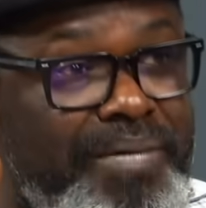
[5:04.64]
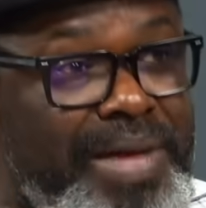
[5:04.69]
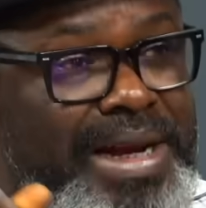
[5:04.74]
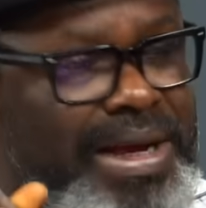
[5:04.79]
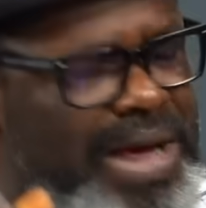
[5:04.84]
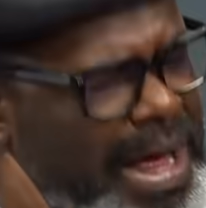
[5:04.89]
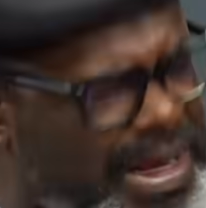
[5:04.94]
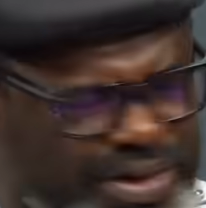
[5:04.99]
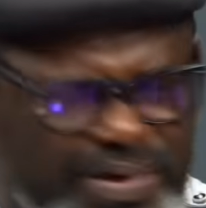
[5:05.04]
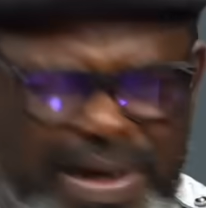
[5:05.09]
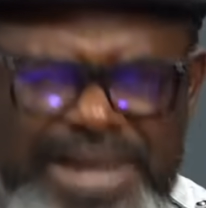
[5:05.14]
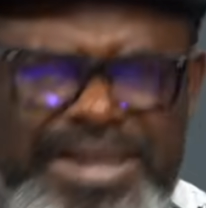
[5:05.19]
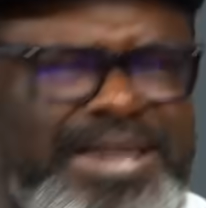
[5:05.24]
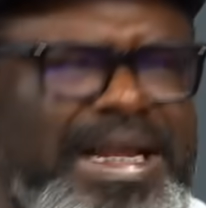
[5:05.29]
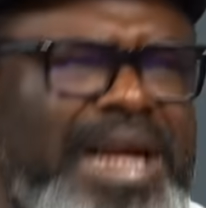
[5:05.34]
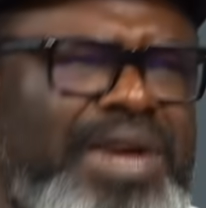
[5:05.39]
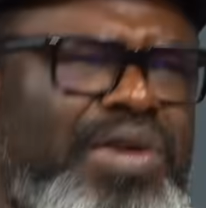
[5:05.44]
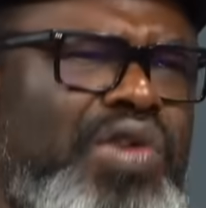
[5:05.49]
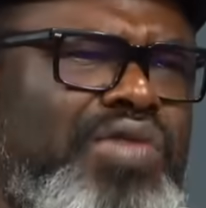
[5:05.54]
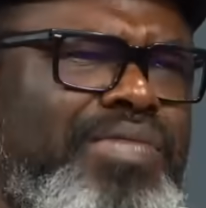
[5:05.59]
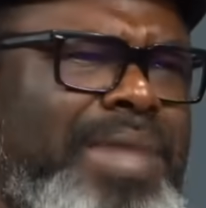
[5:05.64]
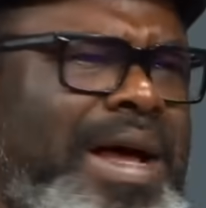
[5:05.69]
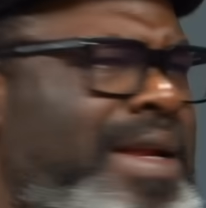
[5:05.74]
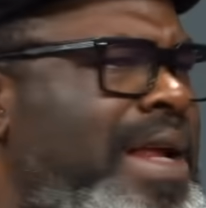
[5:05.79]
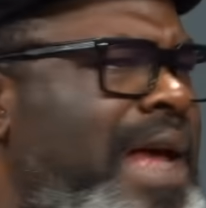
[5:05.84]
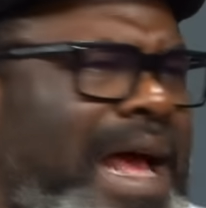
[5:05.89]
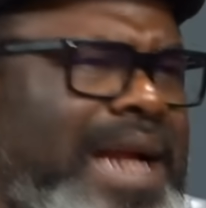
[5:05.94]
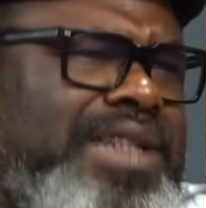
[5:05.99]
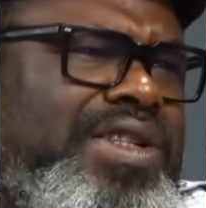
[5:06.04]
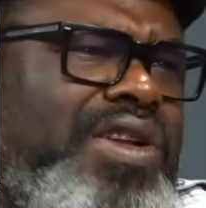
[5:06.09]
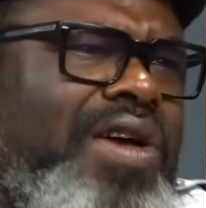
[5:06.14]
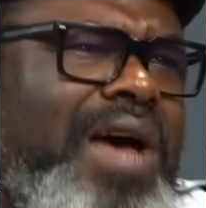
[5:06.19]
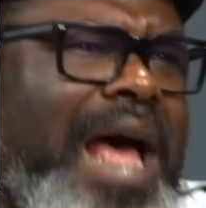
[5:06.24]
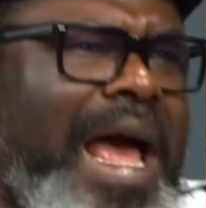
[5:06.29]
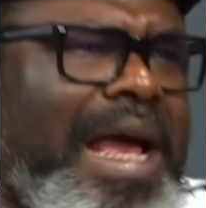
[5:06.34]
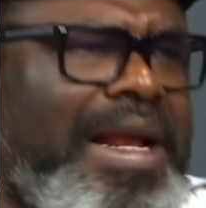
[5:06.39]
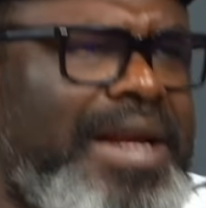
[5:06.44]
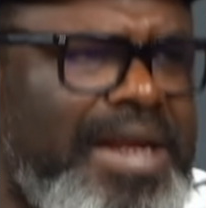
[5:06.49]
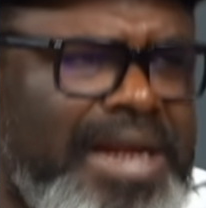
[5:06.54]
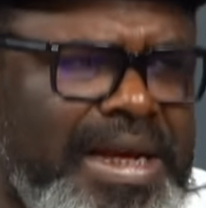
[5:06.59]
Aswad is an old man and he's not
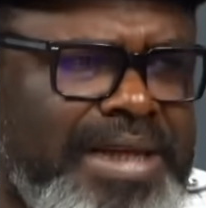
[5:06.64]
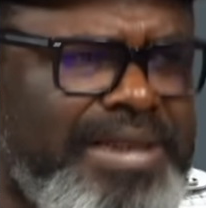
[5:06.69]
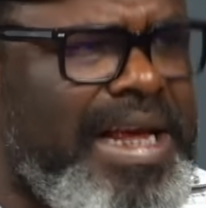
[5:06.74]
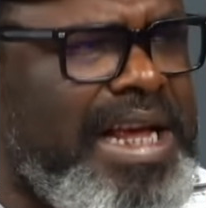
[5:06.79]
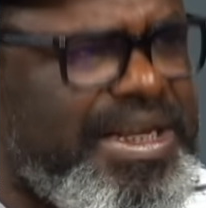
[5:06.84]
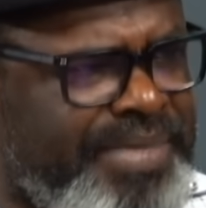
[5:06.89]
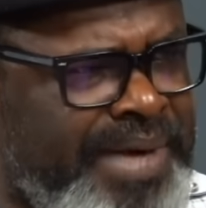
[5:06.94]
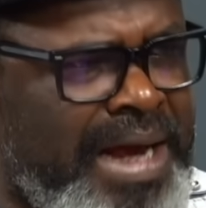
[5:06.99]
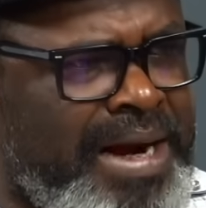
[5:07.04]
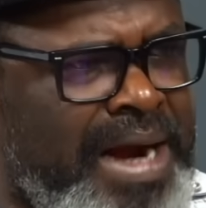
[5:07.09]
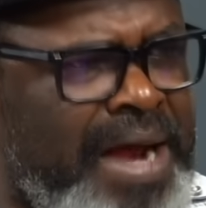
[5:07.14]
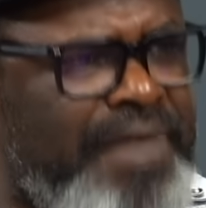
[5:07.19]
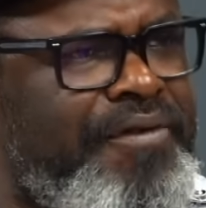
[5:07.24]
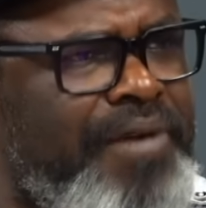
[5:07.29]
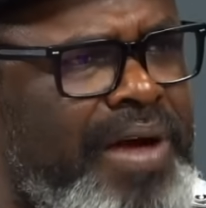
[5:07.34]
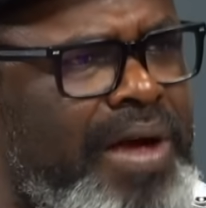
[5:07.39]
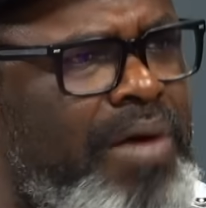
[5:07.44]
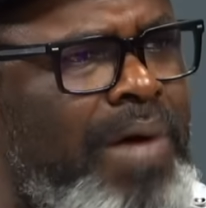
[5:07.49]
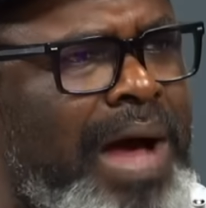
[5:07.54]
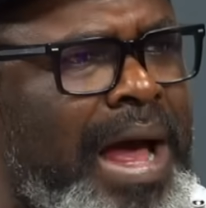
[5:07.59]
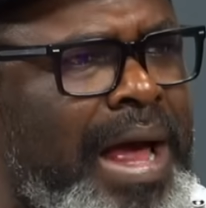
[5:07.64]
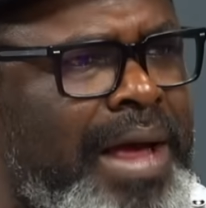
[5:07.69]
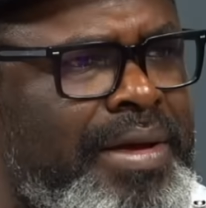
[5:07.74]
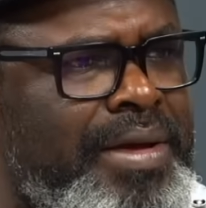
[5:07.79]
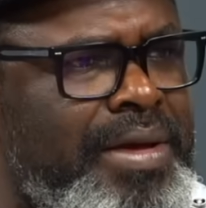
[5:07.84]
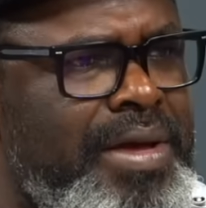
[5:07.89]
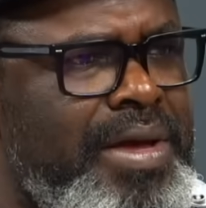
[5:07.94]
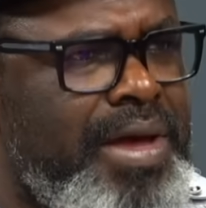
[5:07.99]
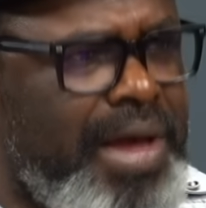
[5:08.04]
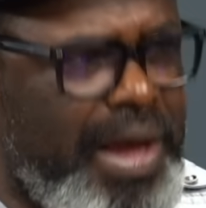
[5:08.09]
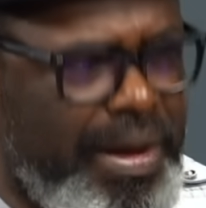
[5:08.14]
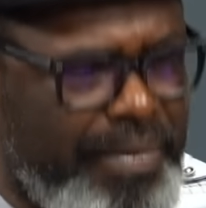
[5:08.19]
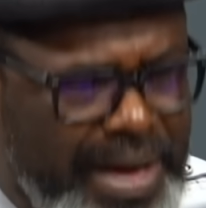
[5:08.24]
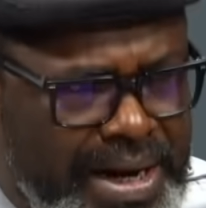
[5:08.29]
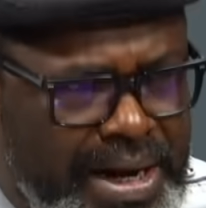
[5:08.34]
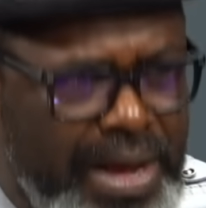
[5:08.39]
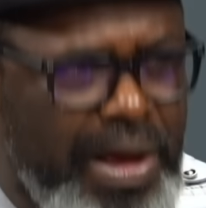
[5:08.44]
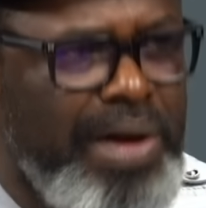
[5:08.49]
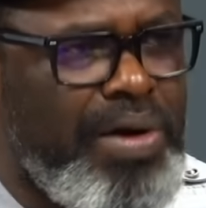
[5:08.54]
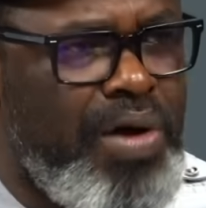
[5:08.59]
hiding it. He has been around for a while.
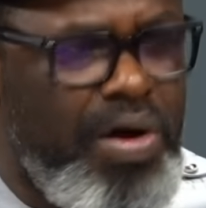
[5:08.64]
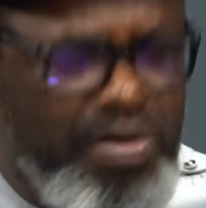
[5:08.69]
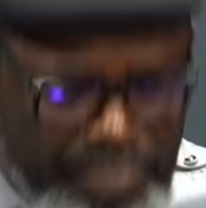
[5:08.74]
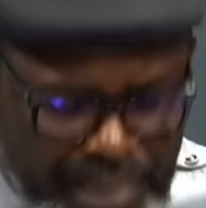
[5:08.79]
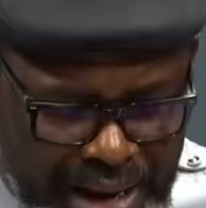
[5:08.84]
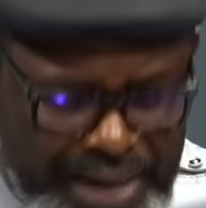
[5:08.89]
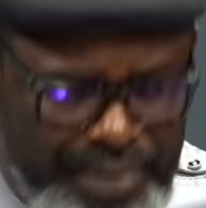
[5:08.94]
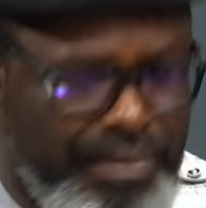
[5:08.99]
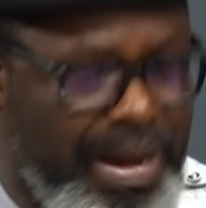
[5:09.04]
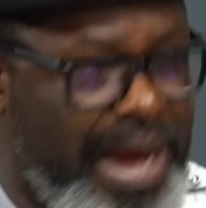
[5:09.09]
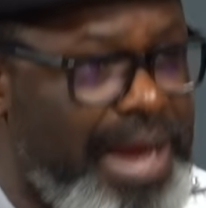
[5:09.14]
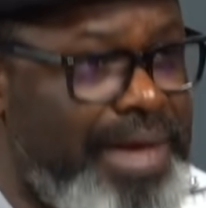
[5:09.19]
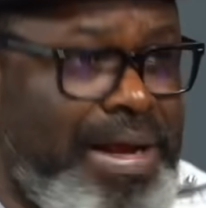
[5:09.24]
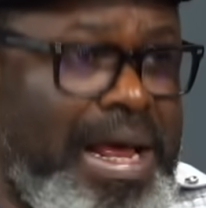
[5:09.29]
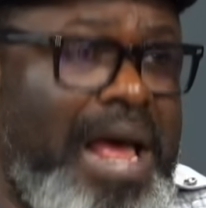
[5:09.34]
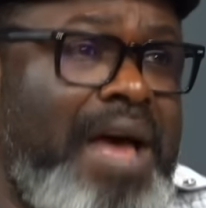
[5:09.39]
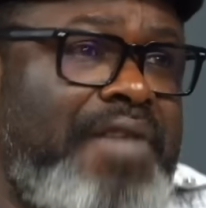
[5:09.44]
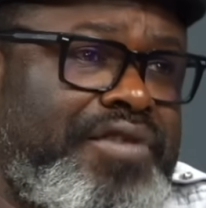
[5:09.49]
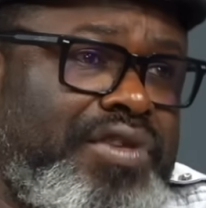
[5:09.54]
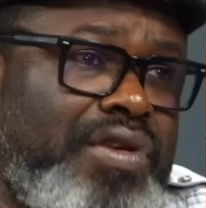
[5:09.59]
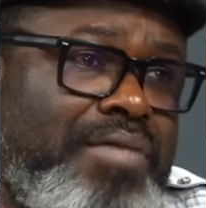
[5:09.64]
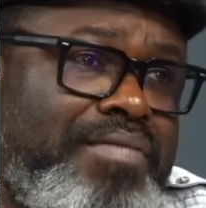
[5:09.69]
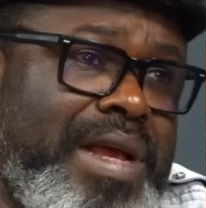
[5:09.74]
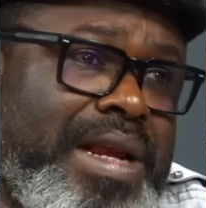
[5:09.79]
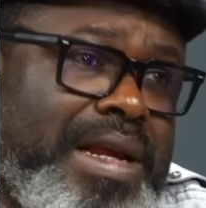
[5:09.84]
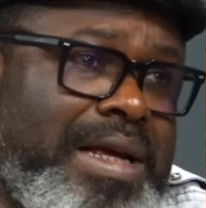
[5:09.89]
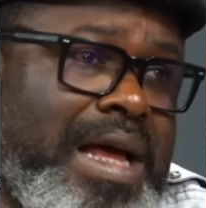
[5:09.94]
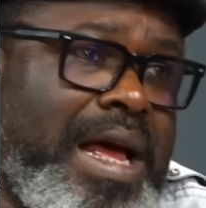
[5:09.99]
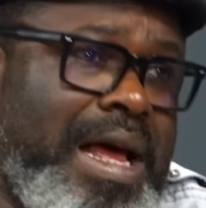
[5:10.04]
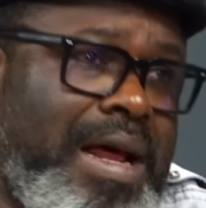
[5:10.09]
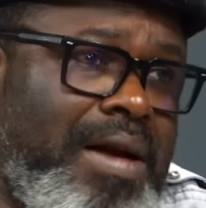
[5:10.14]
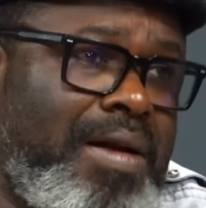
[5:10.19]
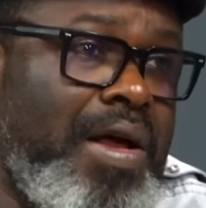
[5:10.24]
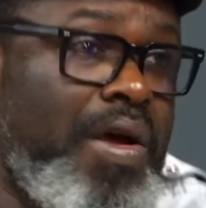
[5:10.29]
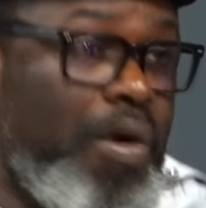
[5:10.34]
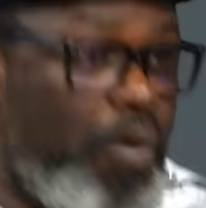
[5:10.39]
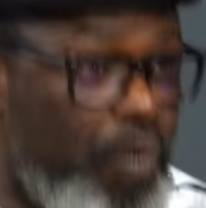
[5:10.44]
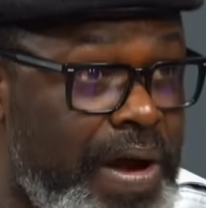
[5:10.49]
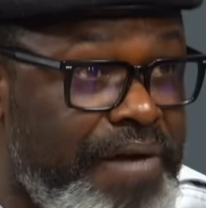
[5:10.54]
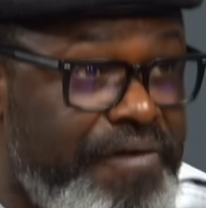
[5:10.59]
An old man might have some medical.
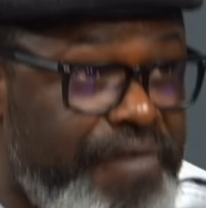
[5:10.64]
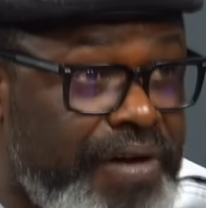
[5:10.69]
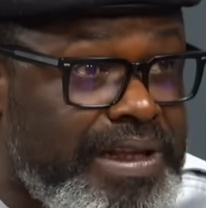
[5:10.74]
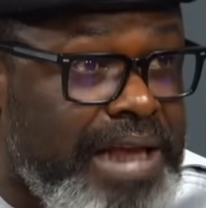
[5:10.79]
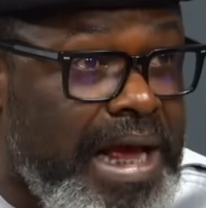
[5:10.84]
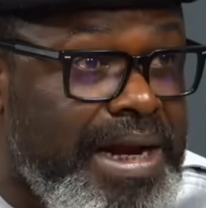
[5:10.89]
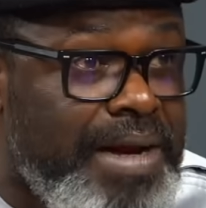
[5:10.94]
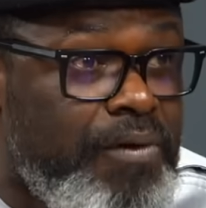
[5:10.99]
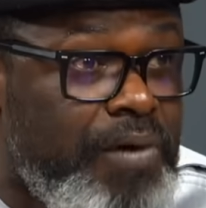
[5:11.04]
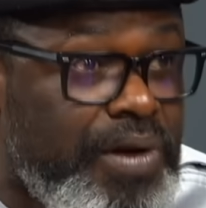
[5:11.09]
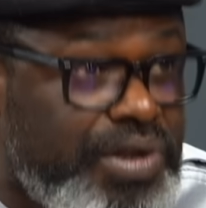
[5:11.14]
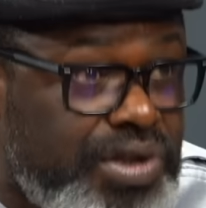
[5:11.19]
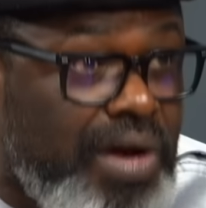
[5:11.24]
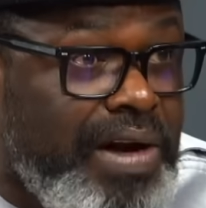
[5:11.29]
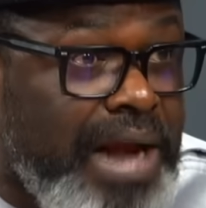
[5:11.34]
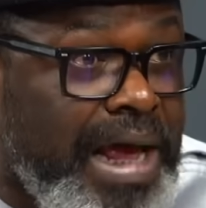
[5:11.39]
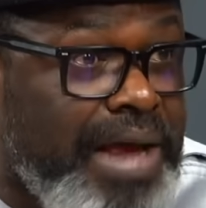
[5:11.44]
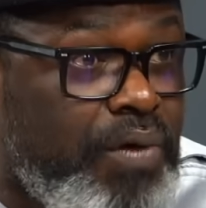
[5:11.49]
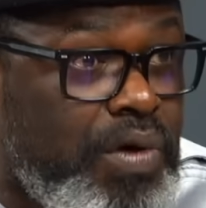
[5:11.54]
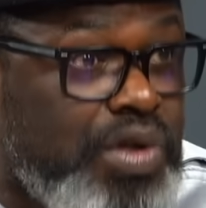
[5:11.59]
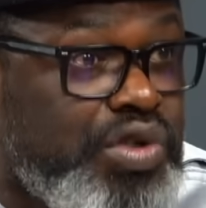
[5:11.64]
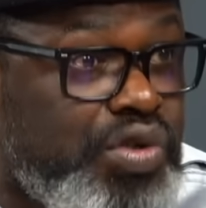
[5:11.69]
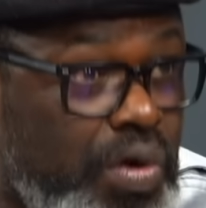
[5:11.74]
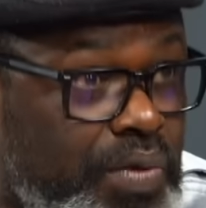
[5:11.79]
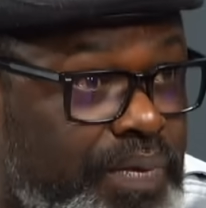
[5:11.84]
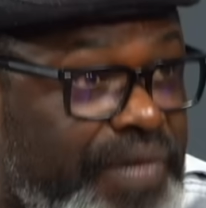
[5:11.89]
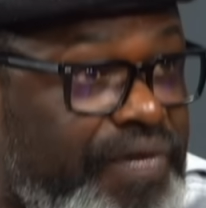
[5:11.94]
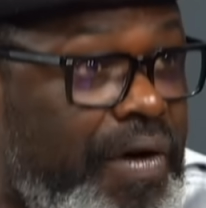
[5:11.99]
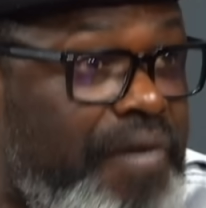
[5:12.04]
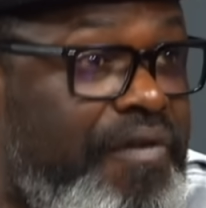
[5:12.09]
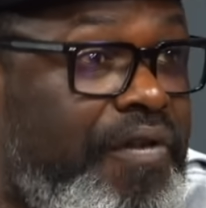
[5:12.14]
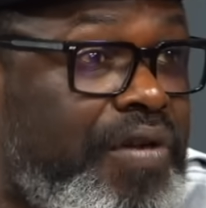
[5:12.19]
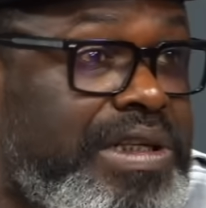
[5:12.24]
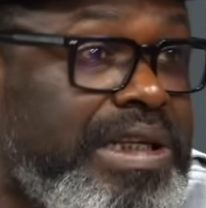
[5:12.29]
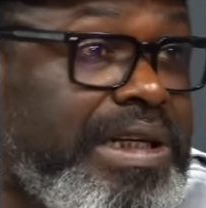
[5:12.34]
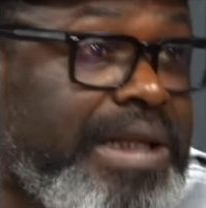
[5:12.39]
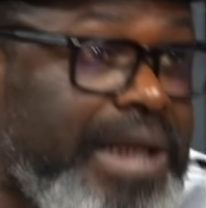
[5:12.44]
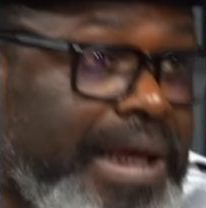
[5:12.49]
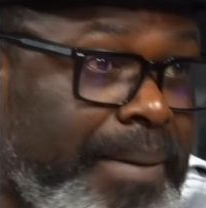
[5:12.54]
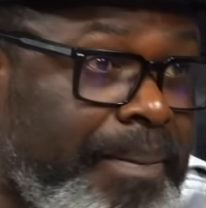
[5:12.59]
We voted him. We saw that he was old before
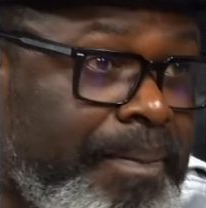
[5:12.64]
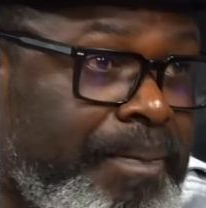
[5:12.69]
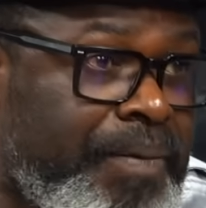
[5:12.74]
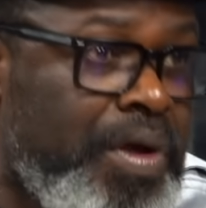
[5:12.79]
voting him.